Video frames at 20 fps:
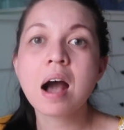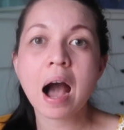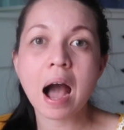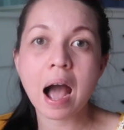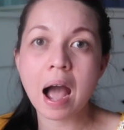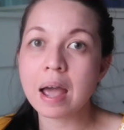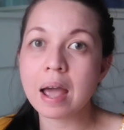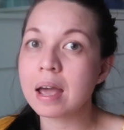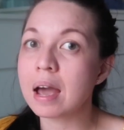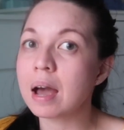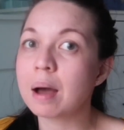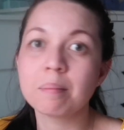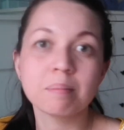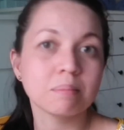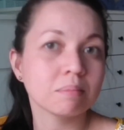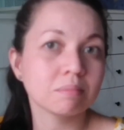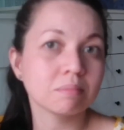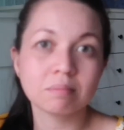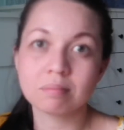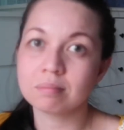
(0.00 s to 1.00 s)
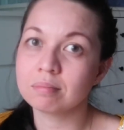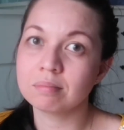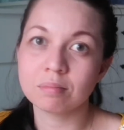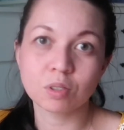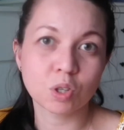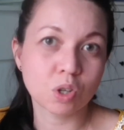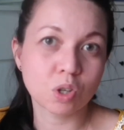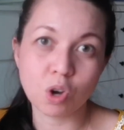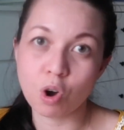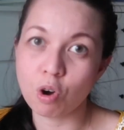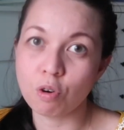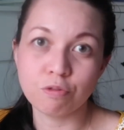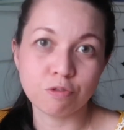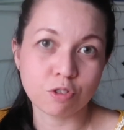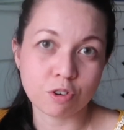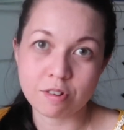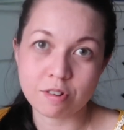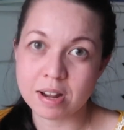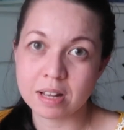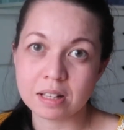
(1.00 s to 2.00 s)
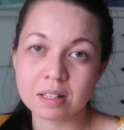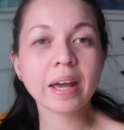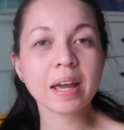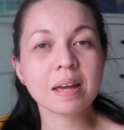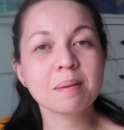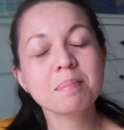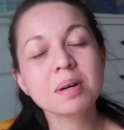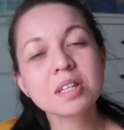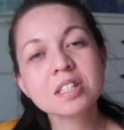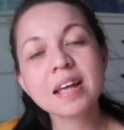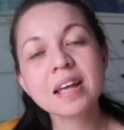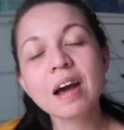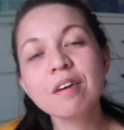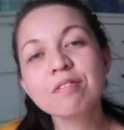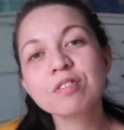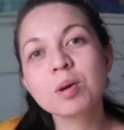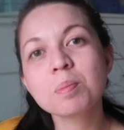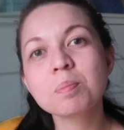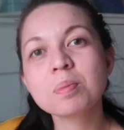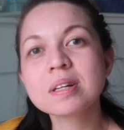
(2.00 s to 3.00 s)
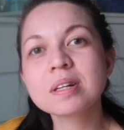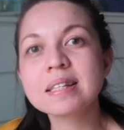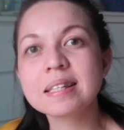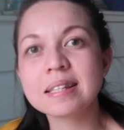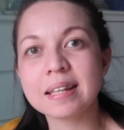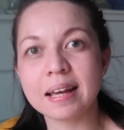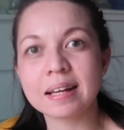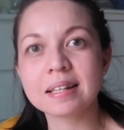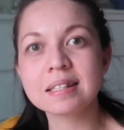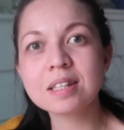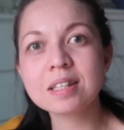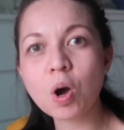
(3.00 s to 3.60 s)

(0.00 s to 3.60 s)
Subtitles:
I am go for it. Okay, must have number 6.